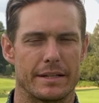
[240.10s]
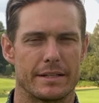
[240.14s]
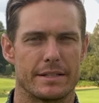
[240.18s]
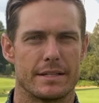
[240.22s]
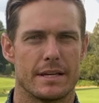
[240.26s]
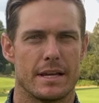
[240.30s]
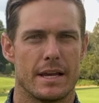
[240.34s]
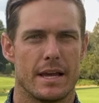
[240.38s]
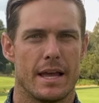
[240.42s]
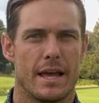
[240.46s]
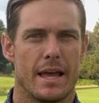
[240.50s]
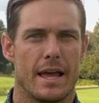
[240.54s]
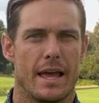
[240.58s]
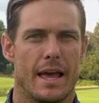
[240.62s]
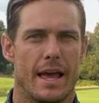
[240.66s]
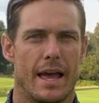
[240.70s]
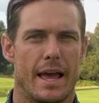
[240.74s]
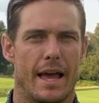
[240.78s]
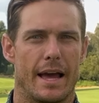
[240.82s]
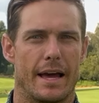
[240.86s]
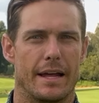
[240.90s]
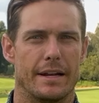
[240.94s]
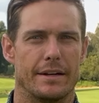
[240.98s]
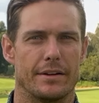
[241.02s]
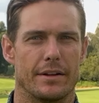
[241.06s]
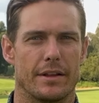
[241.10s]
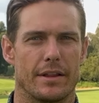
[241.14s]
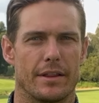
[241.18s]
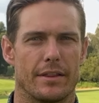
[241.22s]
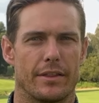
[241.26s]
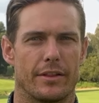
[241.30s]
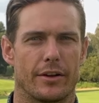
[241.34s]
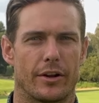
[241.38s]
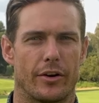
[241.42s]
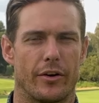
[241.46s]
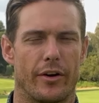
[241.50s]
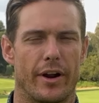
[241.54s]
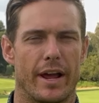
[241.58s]
it. And the
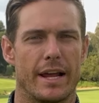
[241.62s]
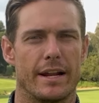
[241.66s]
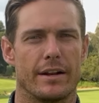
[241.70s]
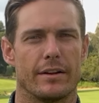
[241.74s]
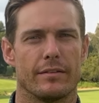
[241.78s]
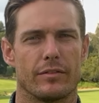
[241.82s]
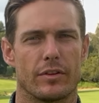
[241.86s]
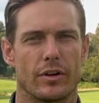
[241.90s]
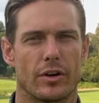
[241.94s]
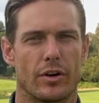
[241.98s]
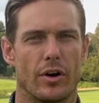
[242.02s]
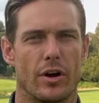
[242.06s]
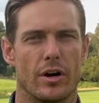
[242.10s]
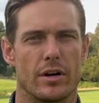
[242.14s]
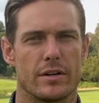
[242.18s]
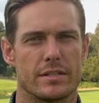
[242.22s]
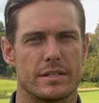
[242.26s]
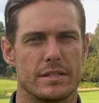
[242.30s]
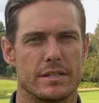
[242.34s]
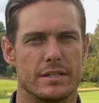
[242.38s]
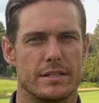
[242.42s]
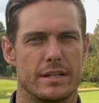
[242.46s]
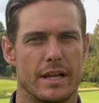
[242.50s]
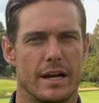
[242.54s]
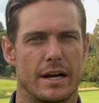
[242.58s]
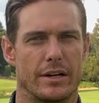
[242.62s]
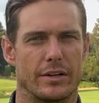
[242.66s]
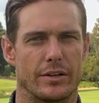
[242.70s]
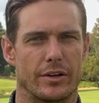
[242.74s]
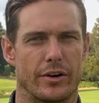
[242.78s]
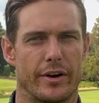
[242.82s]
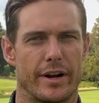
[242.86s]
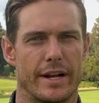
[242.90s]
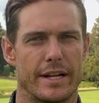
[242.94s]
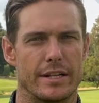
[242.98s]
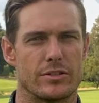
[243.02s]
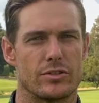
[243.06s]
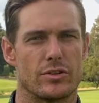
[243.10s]
grain of the grass is down
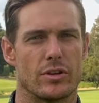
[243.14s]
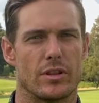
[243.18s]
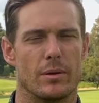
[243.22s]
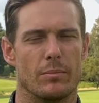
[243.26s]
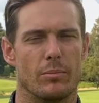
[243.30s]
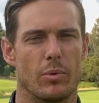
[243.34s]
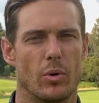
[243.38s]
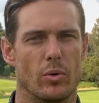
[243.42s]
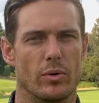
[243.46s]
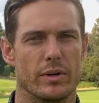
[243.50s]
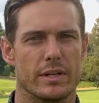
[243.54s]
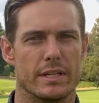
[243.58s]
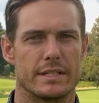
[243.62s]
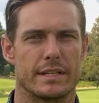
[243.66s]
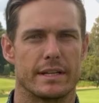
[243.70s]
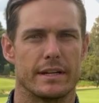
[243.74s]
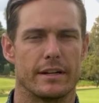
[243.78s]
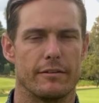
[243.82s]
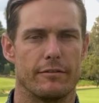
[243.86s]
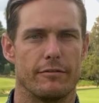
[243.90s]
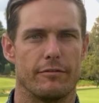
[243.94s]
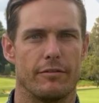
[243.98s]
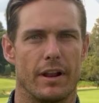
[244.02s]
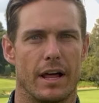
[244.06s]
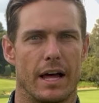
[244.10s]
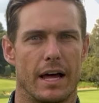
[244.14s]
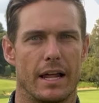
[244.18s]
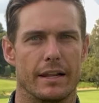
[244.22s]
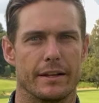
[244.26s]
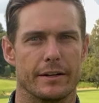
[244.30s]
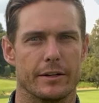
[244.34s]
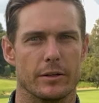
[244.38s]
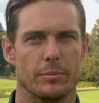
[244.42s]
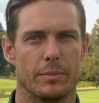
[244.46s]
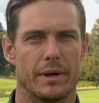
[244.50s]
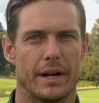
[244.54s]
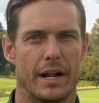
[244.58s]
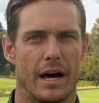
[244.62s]
grain, so the ball is going to fly a little
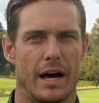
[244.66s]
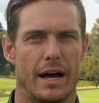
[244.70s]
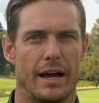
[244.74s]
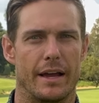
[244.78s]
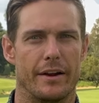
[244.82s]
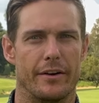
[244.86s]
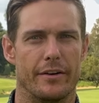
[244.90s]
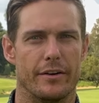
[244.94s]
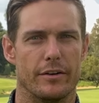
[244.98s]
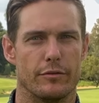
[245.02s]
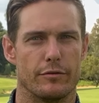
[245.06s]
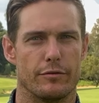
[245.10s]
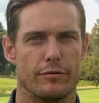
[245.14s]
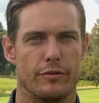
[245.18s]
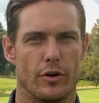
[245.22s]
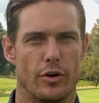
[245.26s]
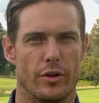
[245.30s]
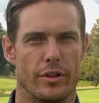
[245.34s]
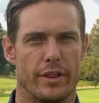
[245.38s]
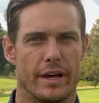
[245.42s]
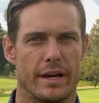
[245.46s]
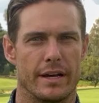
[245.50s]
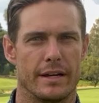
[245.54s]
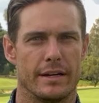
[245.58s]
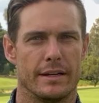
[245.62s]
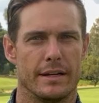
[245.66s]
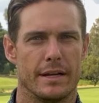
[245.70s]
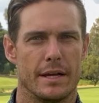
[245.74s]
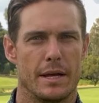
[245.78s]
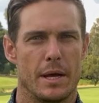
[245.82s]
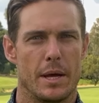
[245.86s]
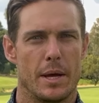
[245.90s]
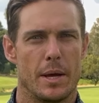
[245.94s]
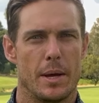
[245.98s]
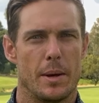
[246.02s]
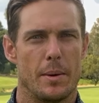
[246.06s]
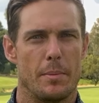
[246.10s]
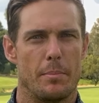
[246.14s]
bit higher and further.
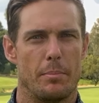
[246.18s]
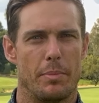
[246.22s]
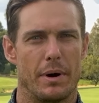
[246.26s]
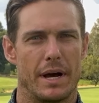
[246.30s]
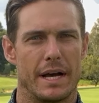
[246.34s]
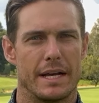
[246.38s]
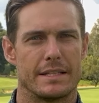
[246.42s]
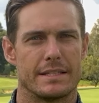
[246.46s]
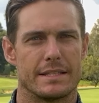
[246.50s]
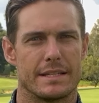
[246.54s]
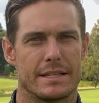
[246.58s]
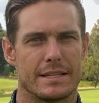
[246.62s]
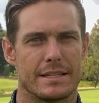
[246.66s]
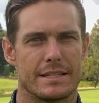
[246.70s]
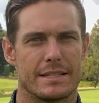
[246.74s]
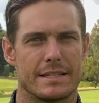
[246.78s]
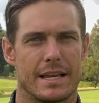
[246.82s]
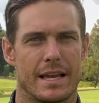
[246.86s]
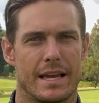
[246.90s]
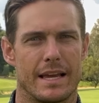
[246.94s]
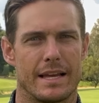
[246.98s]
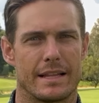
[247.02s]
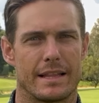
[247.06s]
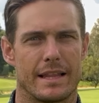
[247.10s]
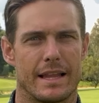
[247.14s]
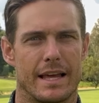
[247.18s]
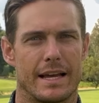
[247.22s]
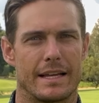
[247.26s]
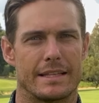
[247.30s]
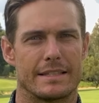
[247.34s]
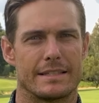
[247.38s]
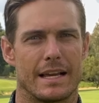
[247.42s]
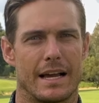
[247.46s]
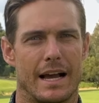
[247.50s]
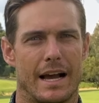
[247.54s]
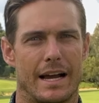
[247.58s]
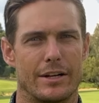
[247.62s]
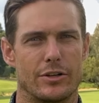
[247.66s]
But saying that,
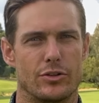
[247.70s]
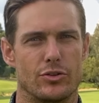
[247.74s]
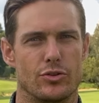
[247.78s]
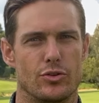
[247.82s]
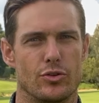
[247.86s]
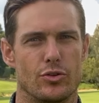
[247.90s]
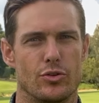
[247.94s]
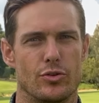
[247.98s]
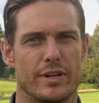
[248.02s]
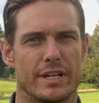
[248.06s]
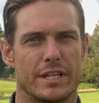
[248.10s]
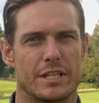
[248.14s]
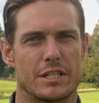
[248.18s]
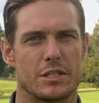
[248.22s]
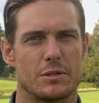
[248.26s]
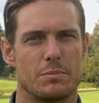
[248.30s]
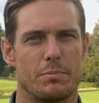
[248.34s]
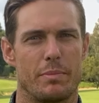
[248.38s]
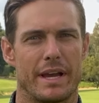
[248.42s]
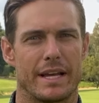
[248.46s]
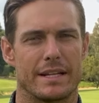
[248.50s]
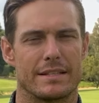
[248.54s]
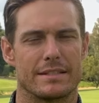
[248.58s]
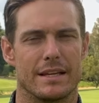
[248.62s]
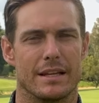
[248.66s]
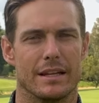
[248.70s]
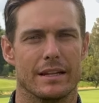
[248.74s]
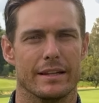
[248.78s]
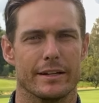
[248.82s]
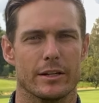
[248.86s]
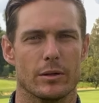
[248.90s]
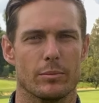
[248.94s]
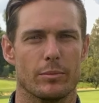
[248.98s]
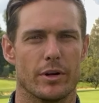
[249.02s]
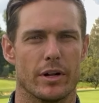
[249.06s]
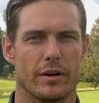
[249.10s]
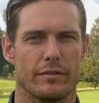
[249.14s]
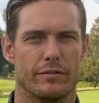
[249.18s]
I do expect a little
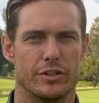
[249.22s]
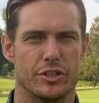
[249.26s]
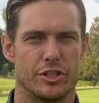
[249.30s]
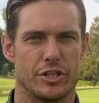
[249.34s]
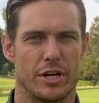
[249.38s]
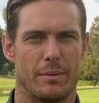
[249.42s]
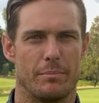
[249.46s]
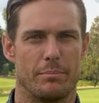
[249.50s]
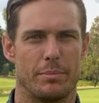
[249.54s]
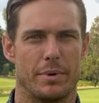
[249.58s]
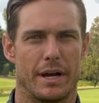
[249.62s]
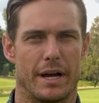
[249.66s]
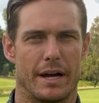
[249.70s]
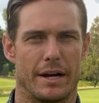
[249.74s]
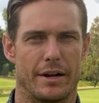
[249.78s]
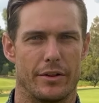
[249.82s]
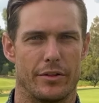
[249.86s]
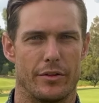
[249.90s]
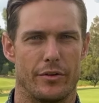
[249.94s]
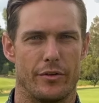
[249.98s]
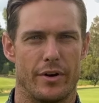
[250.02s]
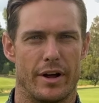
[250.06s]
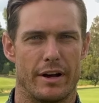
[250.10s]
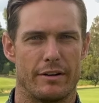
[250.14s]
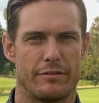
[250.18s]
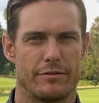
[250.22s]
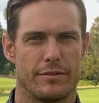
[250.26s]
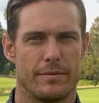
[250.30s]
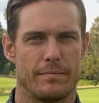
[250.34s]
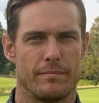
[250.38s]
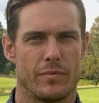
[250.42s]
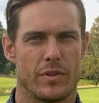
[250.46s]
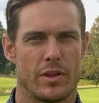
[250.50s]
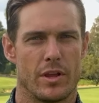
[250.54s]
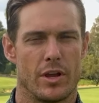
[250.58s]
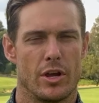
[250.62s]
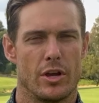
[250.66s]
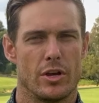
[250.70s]
bit of a jumper out of the rough.
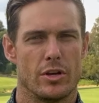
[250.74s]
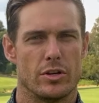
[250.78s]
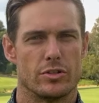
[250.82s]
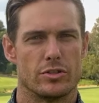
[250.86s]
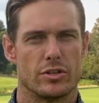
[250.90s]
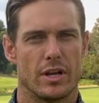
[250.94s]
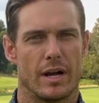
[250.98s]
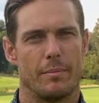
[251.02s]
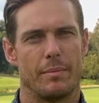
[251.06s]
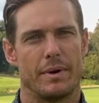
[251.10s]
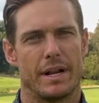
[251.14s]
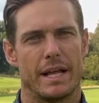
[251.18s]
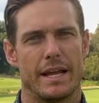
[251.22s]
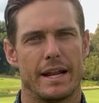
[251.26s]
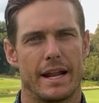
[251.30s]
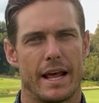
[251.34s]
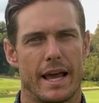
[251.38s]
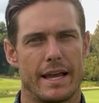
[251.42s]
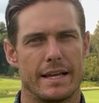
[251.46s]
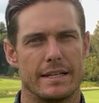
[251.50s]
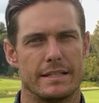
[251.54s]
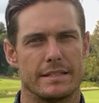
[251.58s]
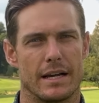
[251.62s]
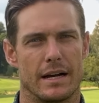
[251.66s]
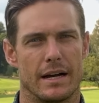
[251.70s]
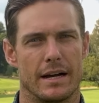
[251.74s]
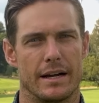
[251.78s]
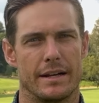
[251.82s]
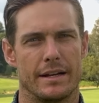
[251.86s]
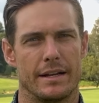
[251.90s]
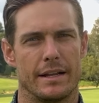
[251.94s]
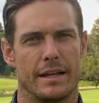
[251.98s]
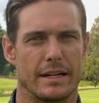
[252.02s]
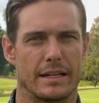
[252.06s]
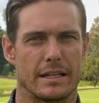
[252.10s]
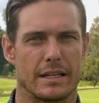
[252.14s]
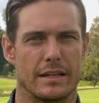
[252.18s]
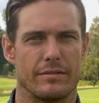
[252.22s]
So I'm going to hit 8-iron
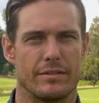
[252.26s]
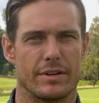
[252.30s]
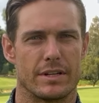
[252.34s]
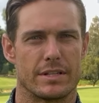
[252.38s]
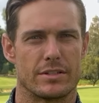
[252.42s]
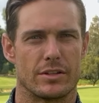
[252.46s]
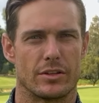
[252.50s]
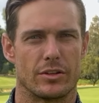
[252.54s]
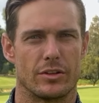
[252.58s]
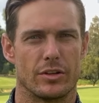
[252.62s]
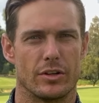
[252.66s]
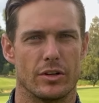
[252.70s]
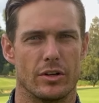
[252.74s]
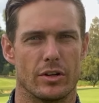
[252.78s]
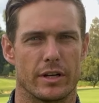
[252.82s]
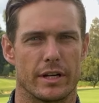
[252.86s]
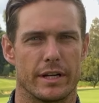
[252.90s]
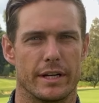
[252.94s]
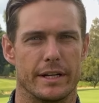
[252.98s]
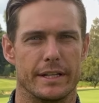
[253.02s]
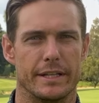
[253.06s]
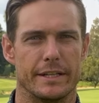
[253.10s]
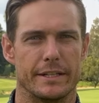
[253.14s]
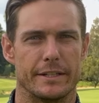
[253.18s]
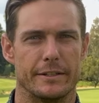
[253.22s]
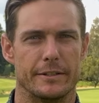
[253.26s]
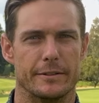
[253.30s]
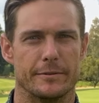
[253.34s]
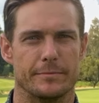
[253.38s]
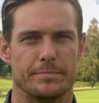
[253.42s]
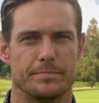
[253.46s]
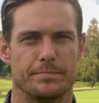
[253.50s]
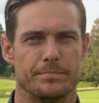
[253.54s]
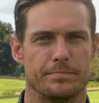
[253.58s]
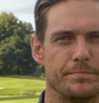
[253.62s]
and give us a good look at eagle.